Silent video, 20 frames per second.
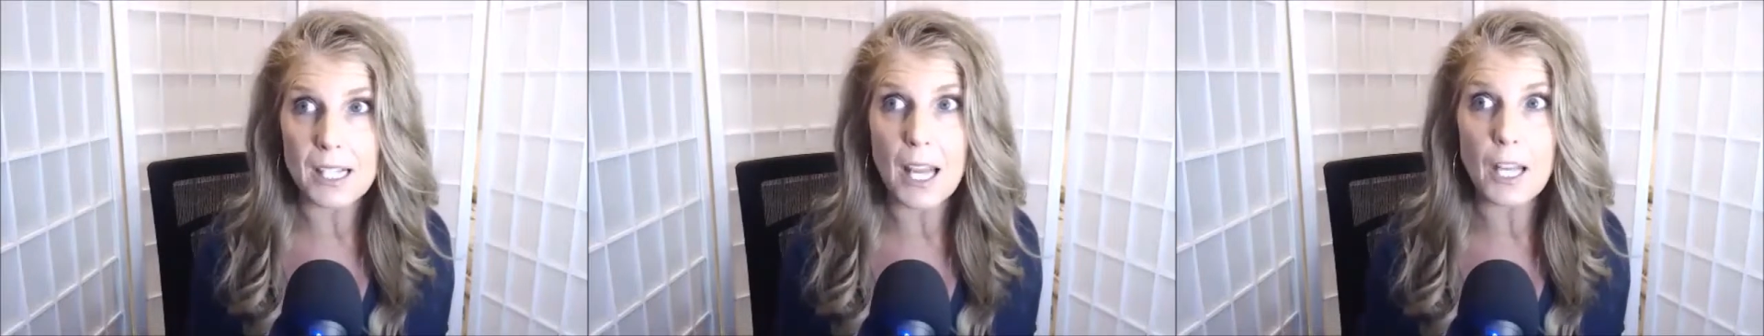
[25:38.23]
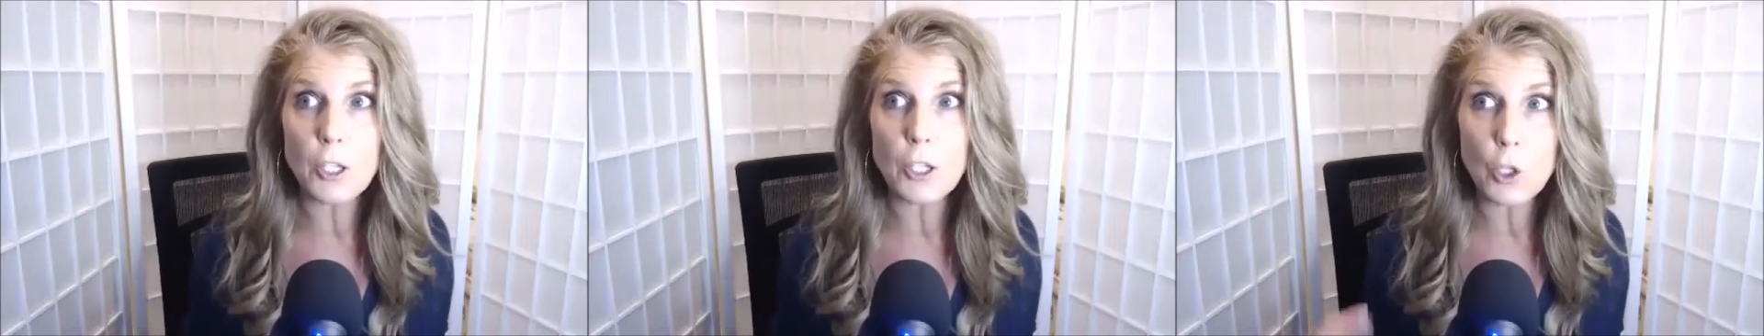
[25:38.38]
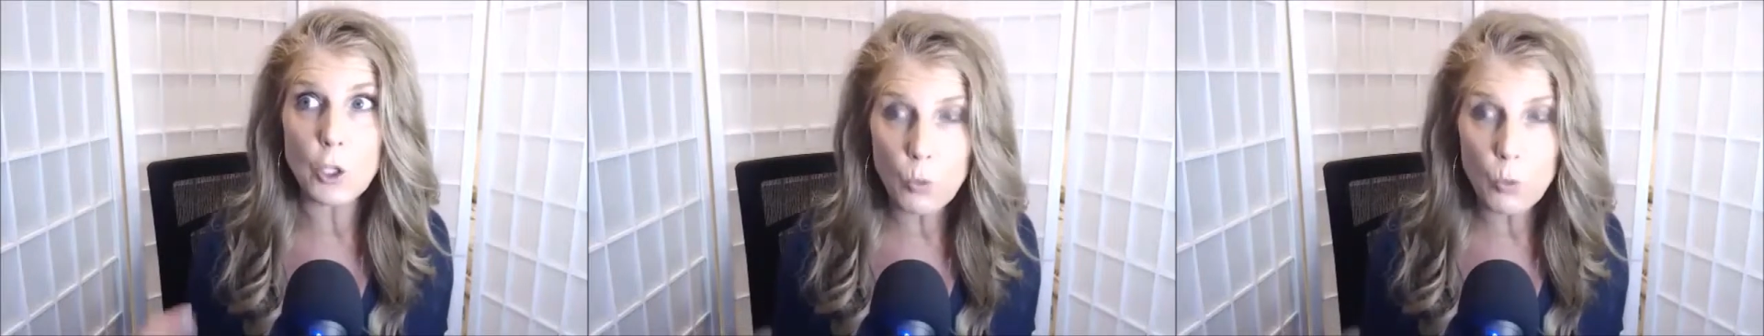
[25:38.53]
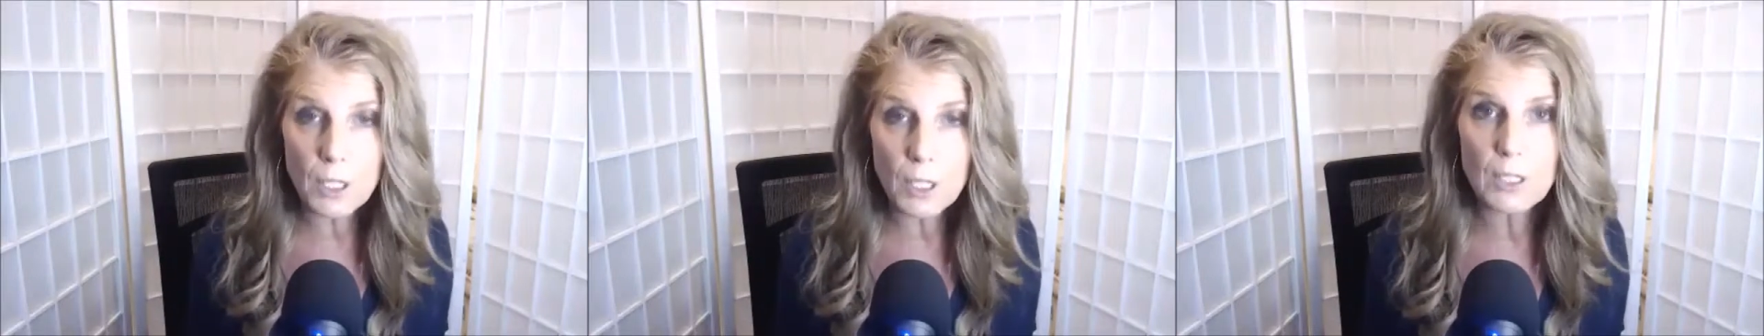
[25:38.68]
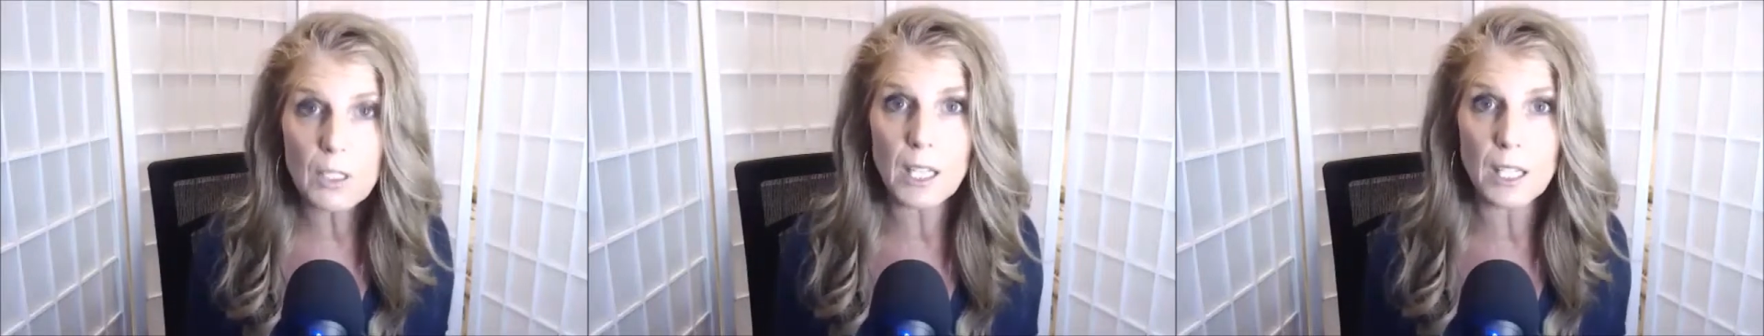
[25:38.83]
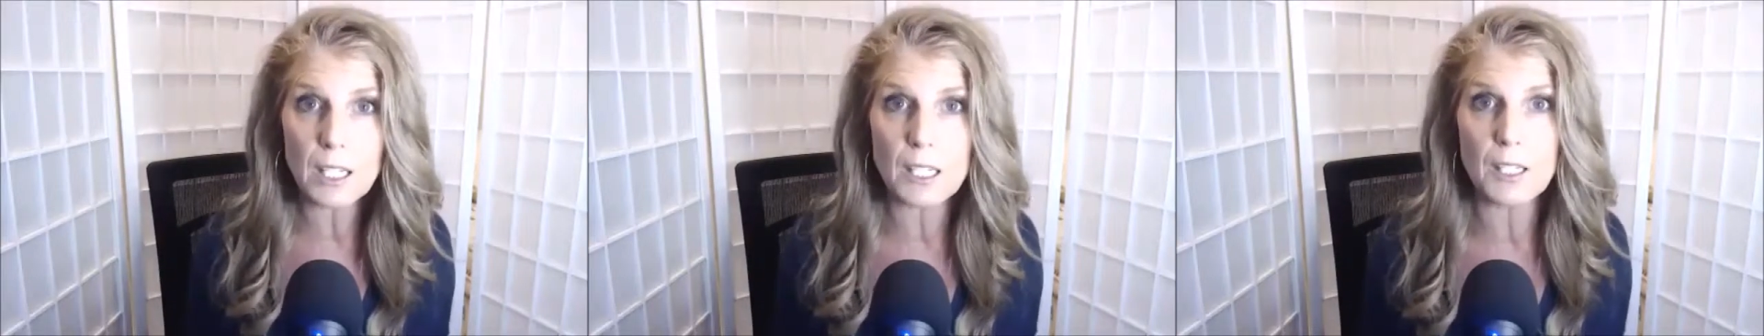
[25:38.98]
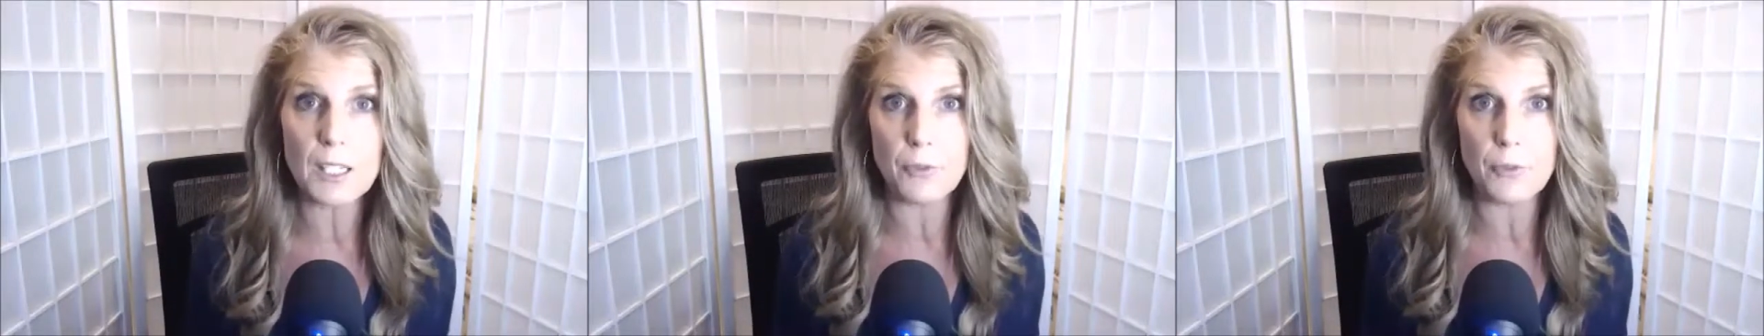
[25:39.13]
And you will get
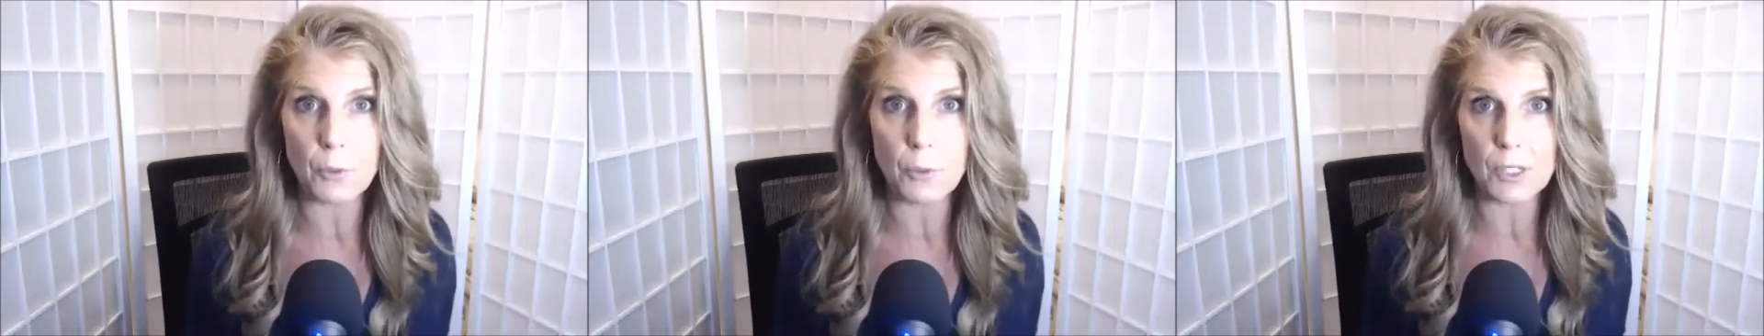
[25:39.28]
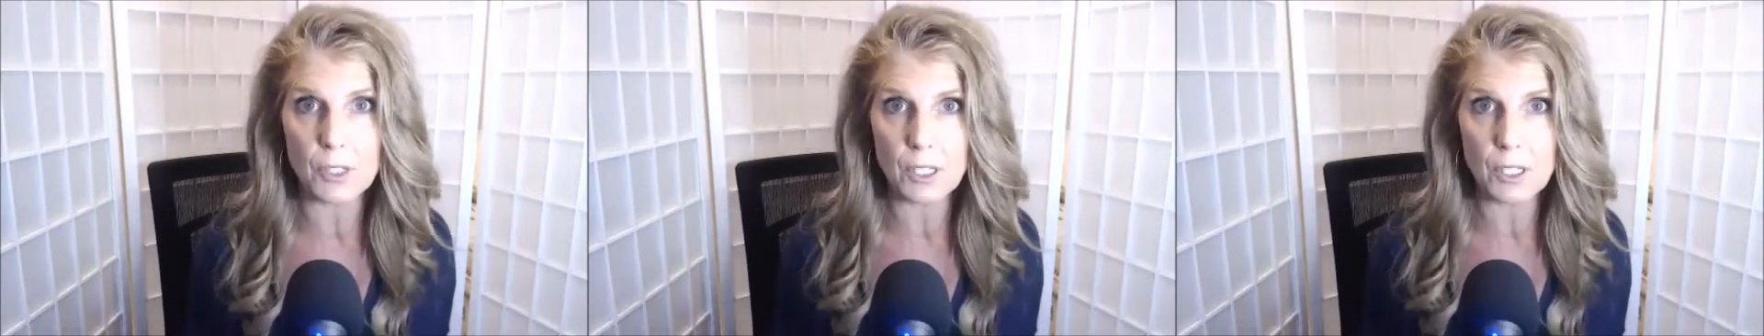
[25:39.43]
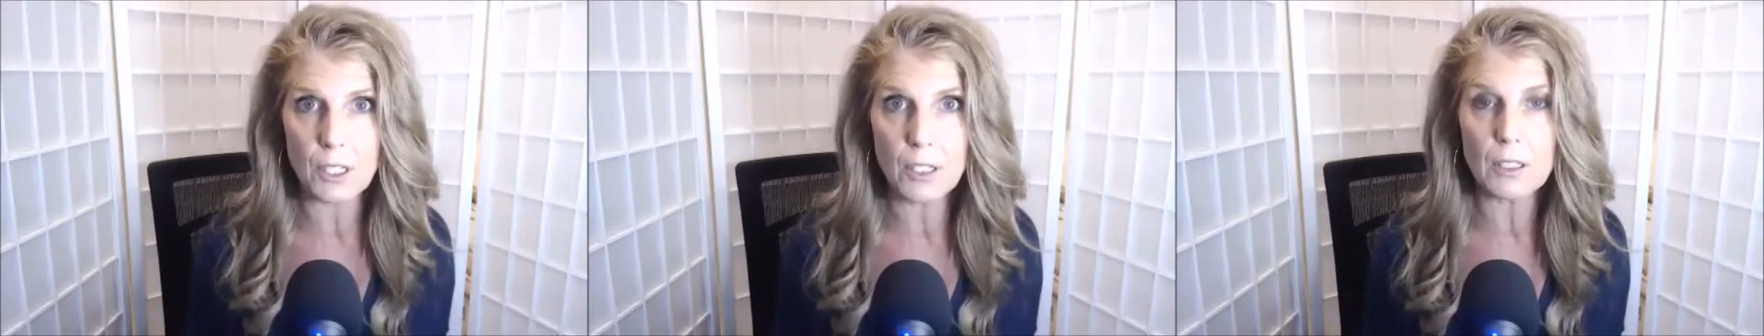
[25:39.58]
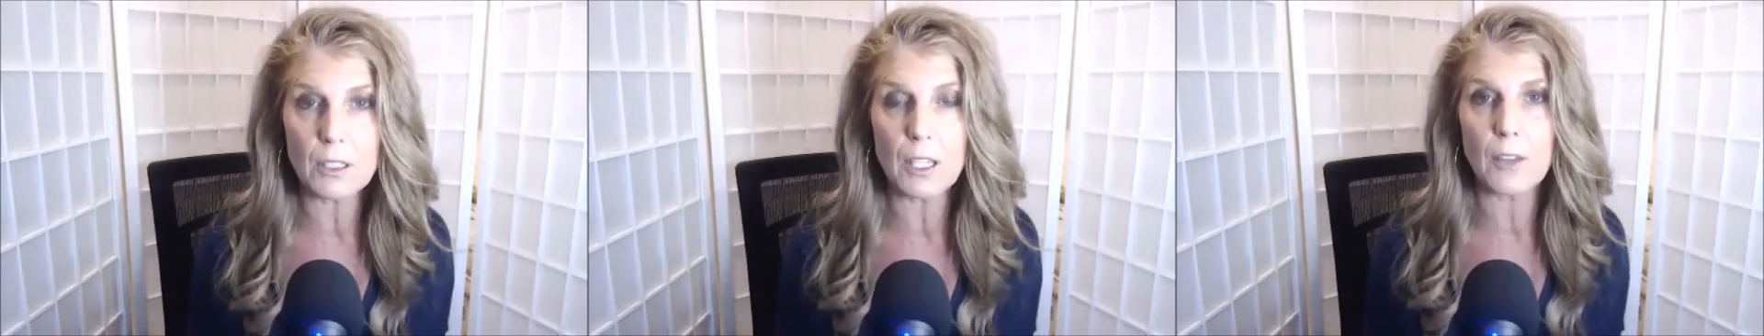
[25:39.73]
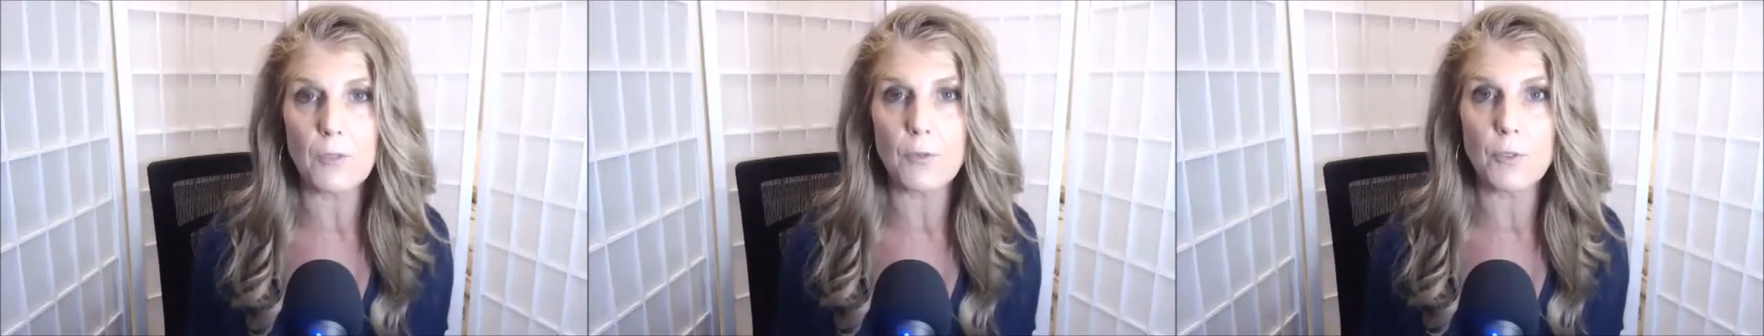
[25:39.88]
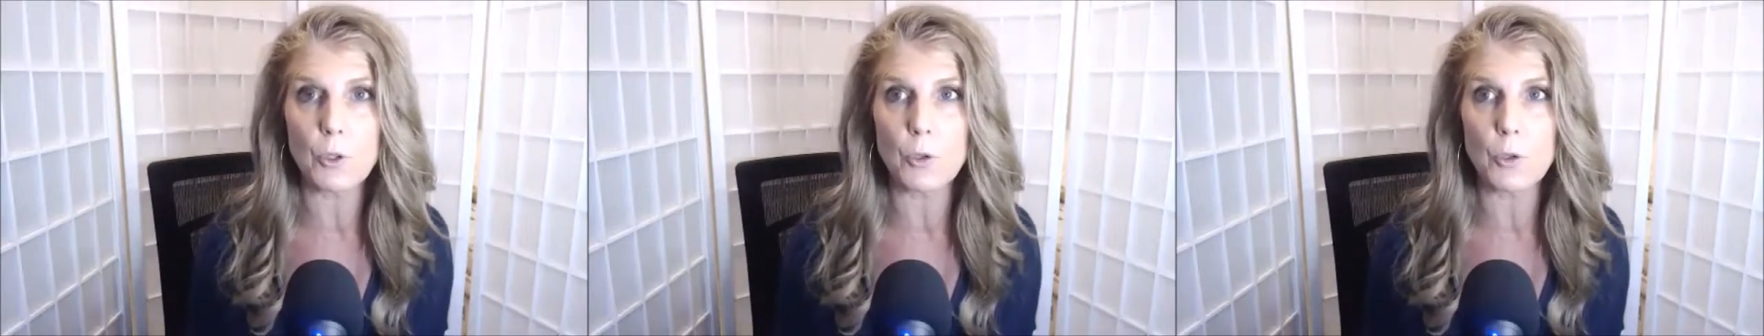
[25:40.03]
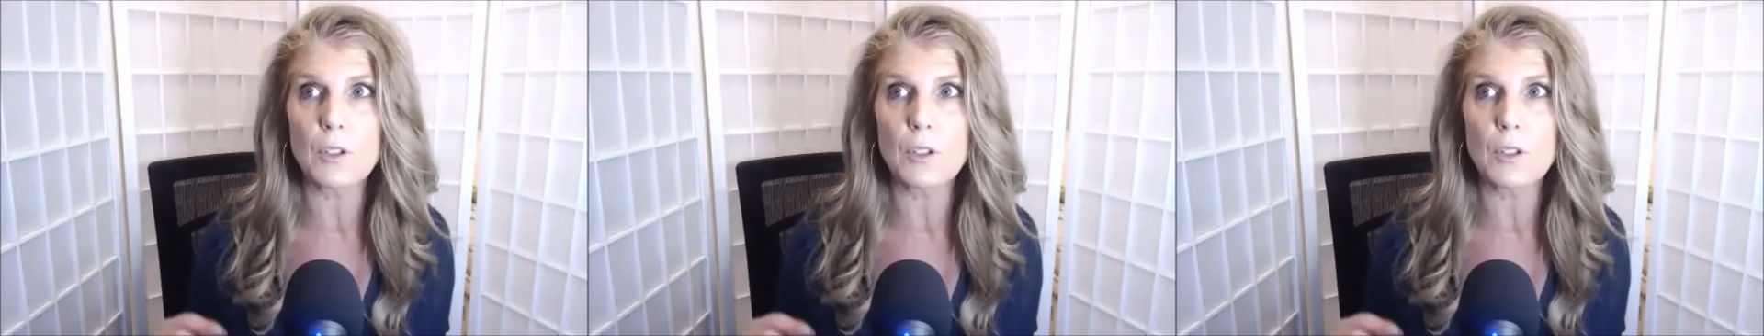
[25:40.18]
a different result if you